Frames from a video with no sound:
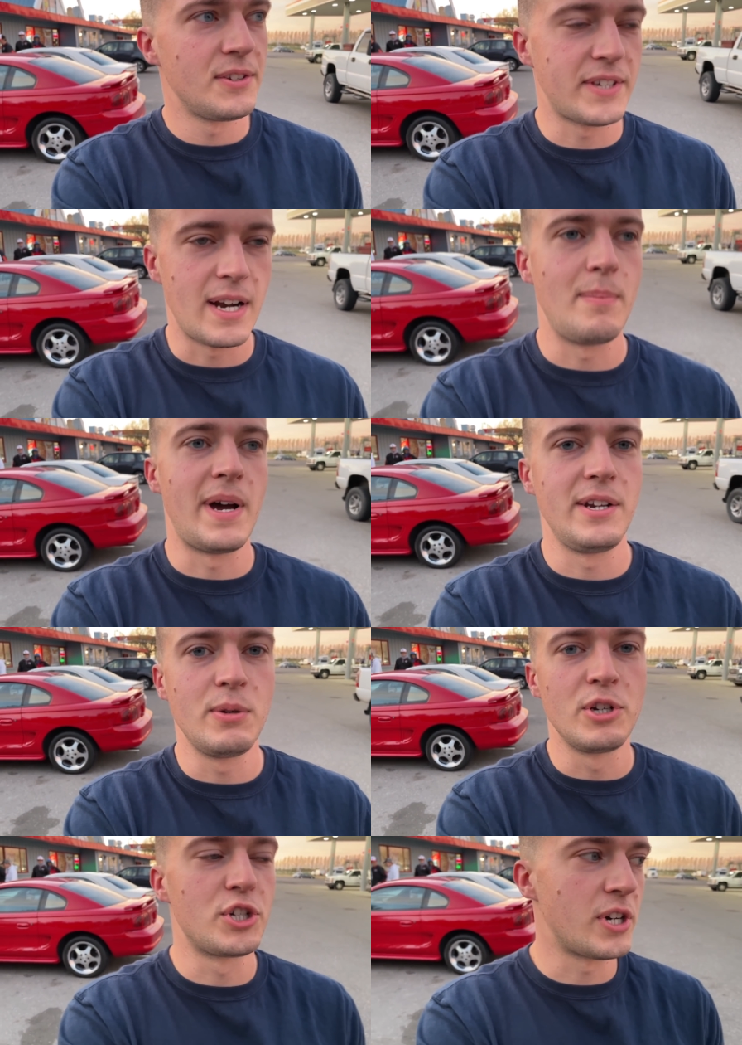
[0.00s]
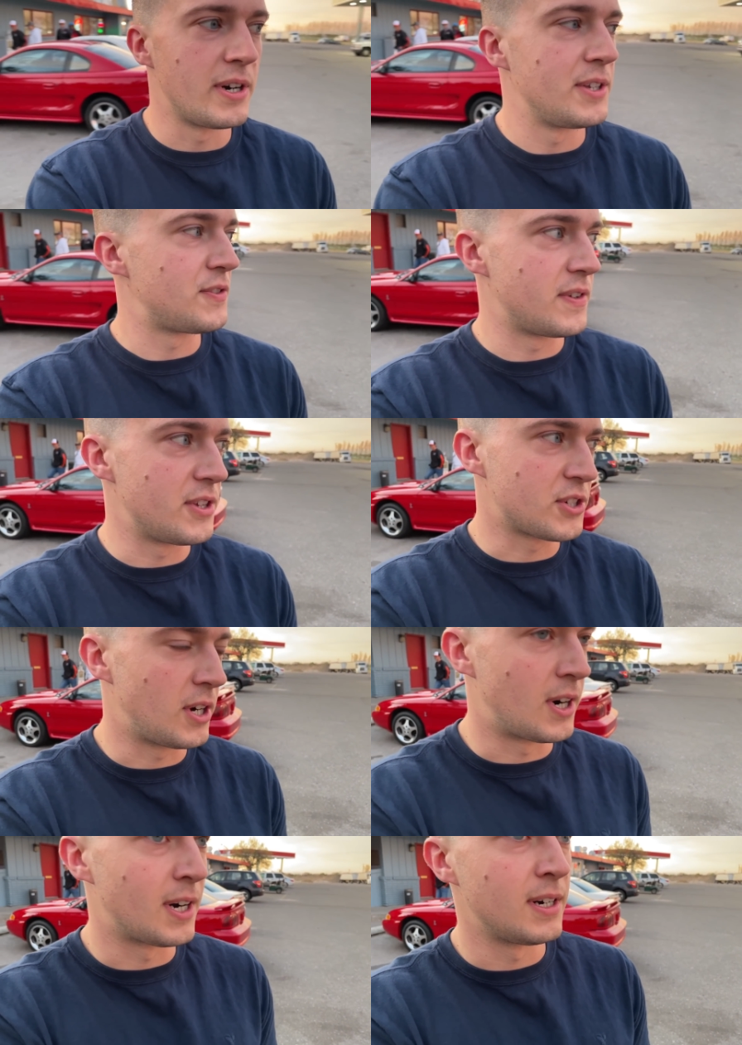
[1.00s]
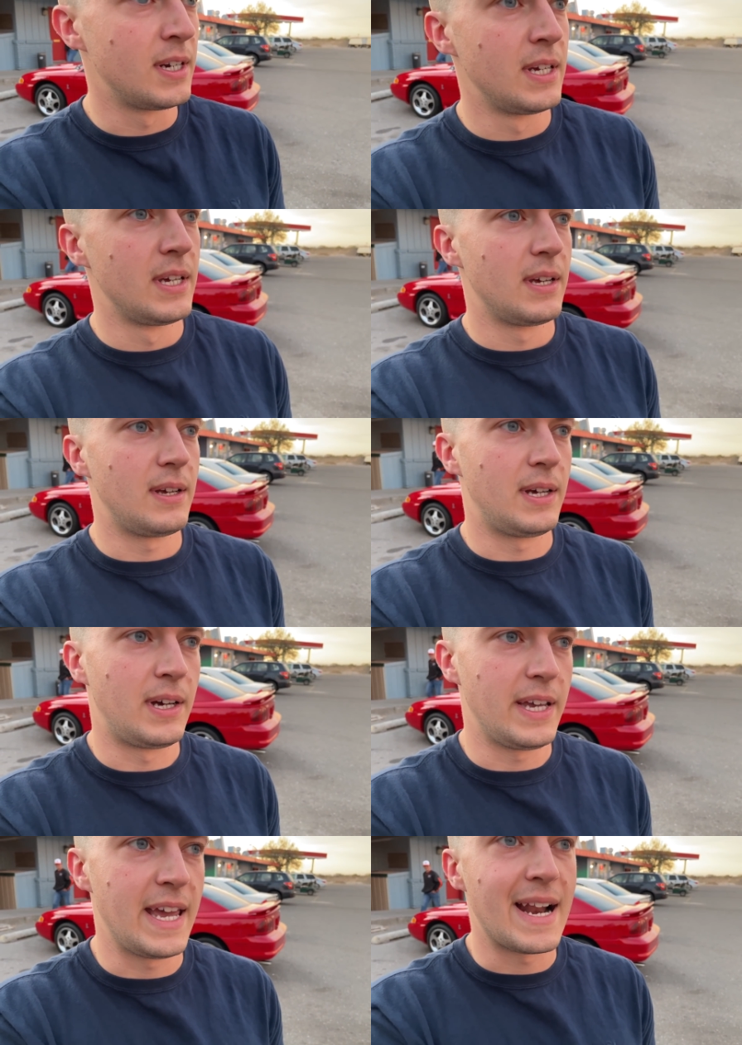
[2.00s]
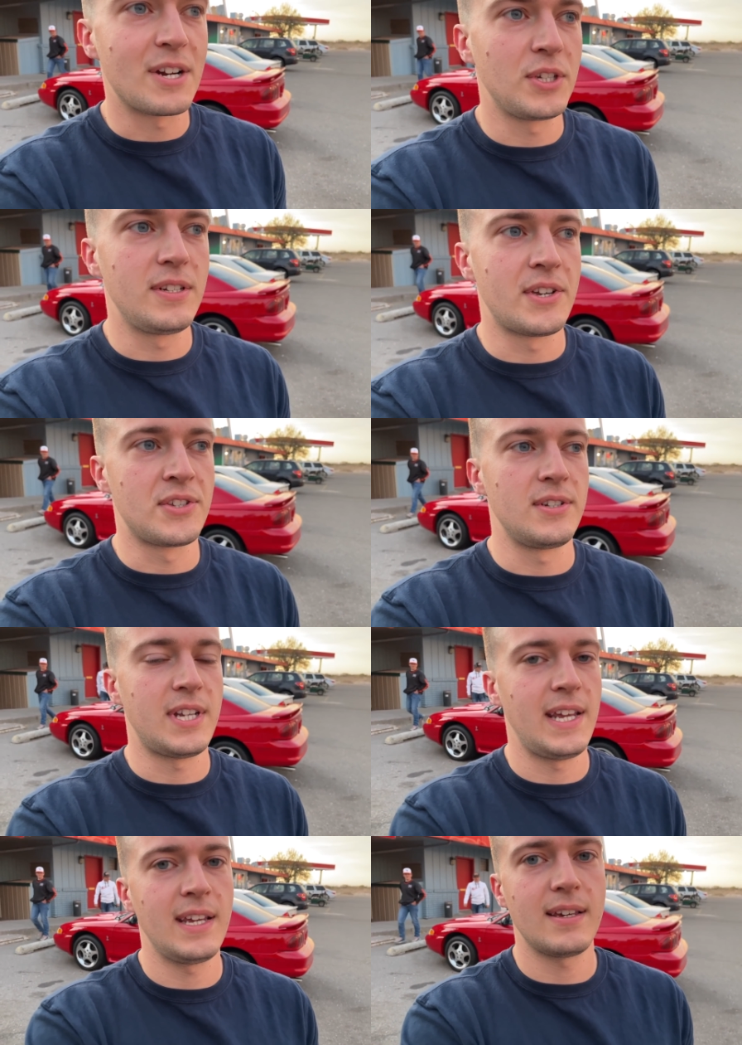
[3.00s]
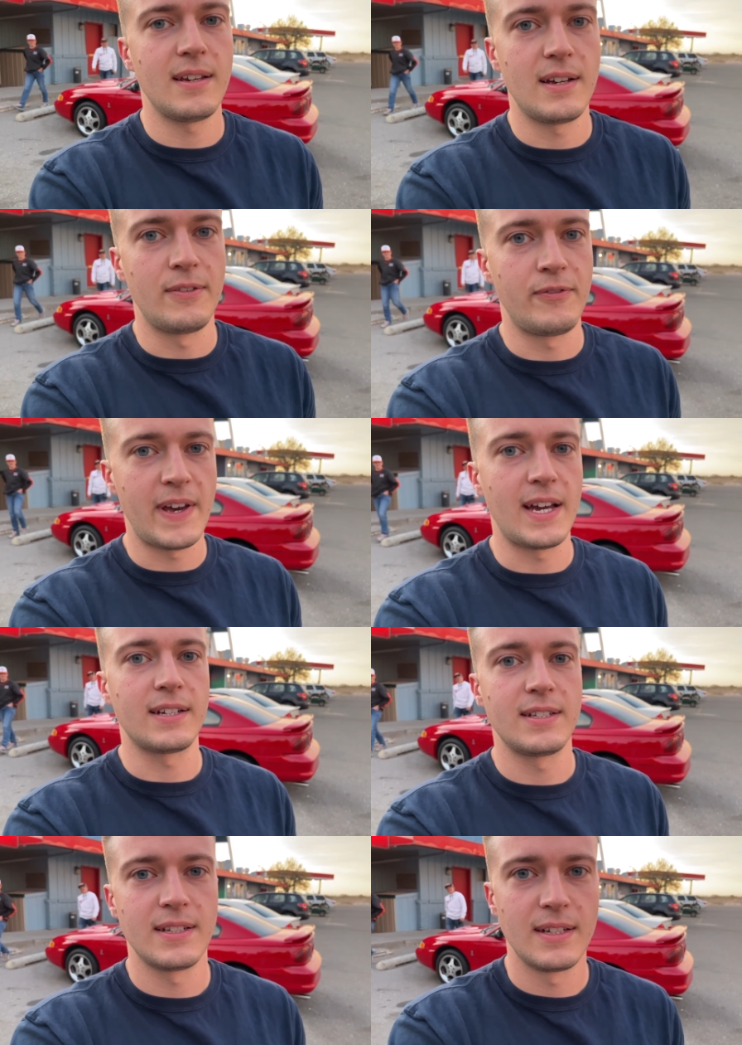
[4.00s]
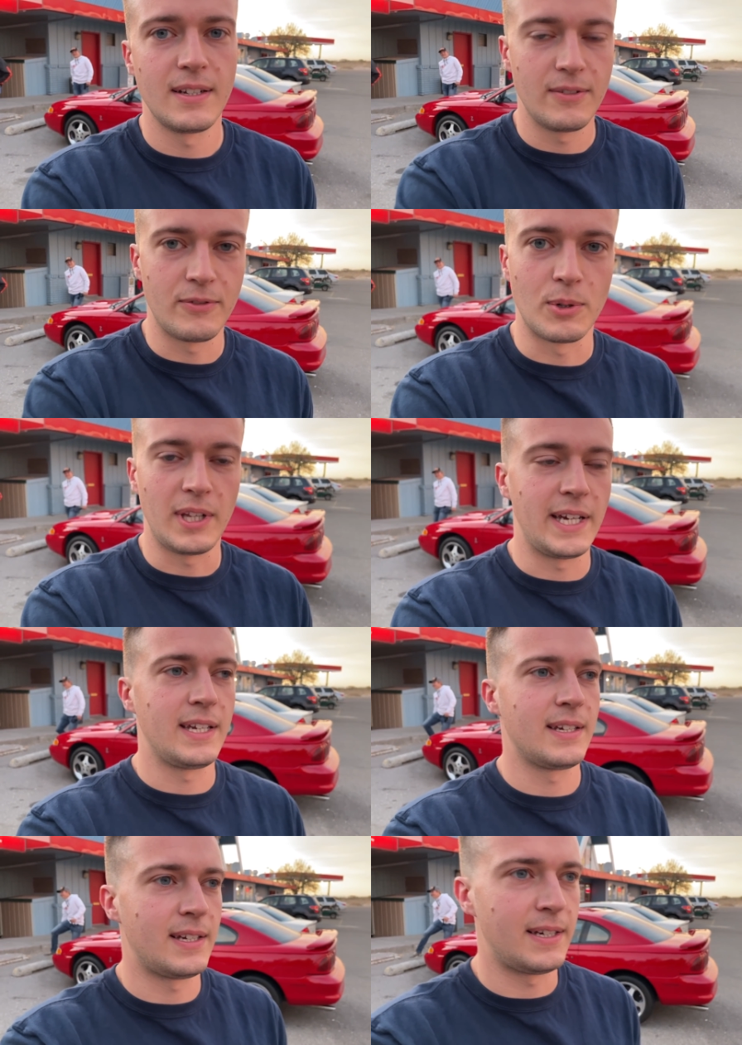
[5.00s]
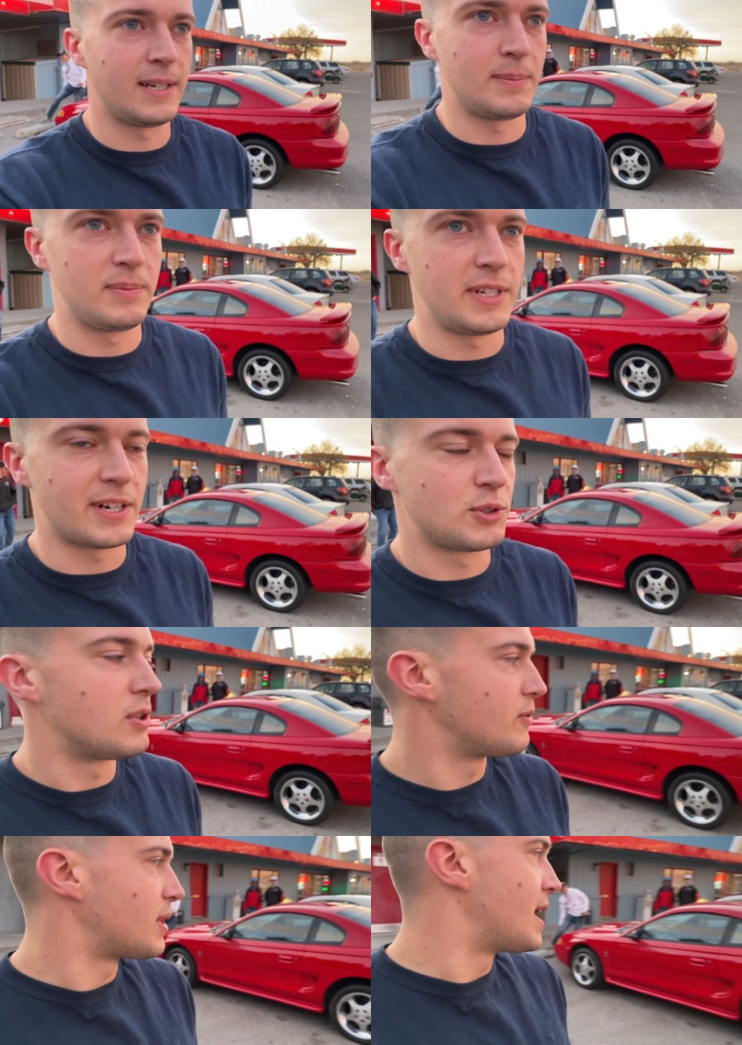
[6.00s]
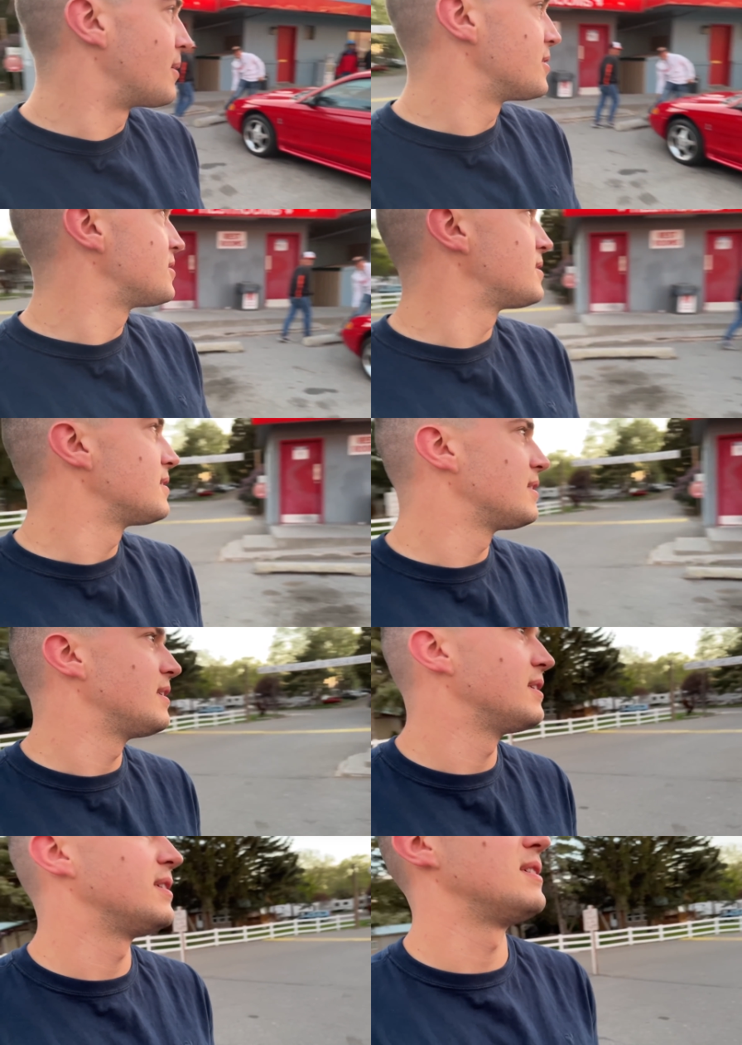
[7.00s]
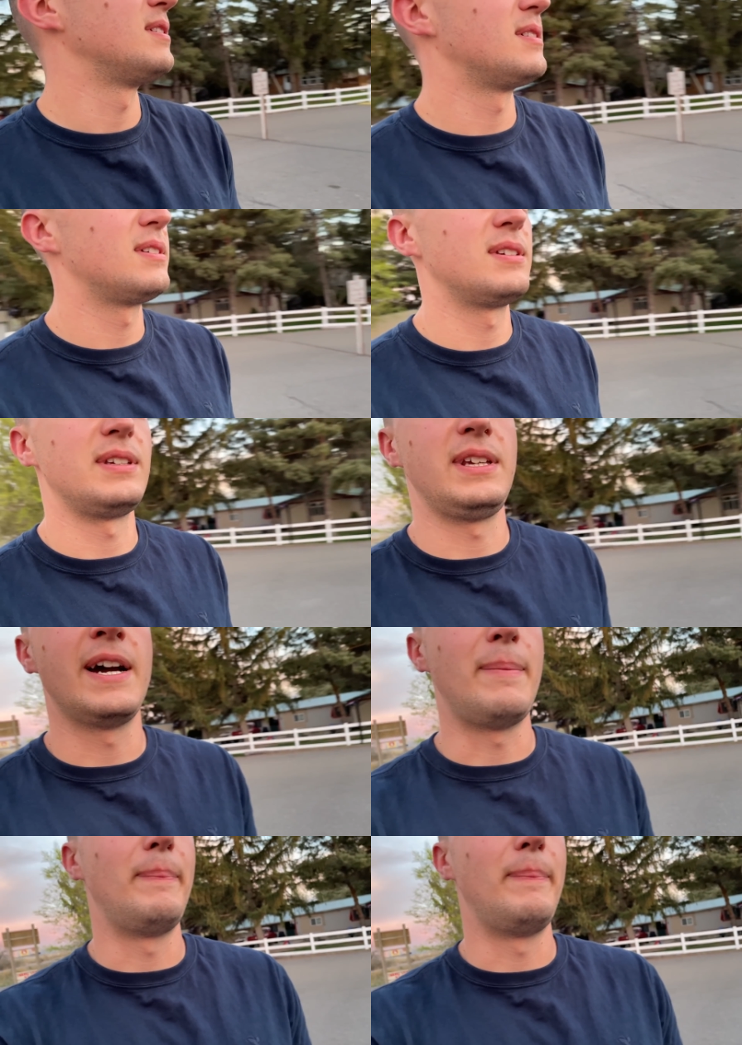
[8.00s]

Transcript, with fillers: set up my new insurance for this car, uh, it actually doesn't take effect for like uh, the next twenty-four hours. You got a YouTube channel? Yep.